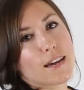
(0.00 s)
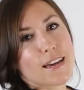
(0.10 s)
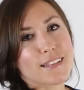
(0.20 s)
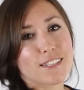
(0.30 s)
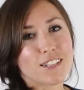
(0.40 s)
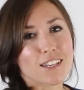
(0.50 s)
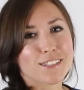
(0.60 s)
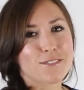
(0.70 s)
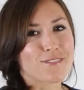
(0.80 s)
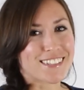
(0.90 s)
It's
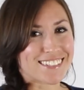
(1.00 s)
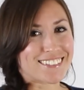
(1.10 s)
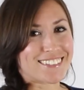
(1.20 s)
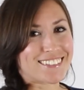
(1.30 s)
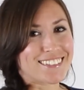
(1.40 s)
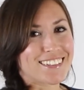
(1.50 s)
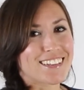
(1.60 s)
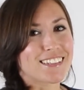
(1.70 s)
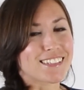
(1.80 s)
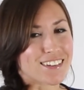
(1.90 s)
just physical.
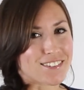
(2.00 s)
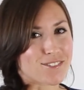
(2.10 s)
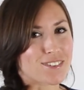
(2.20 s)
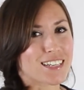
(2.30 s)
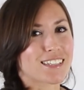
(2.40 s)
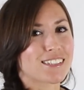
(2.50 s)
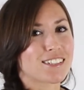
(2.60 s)
So it's